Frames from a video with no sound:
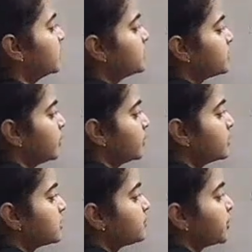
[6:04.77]
This
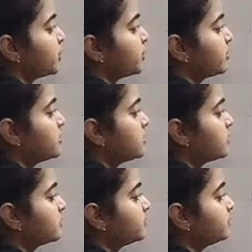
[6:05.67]
holds
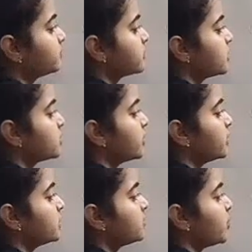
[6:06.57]
protons, so
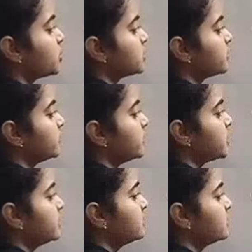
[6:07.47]
it is positively
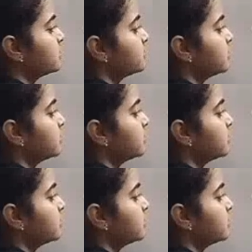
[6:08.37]
charged.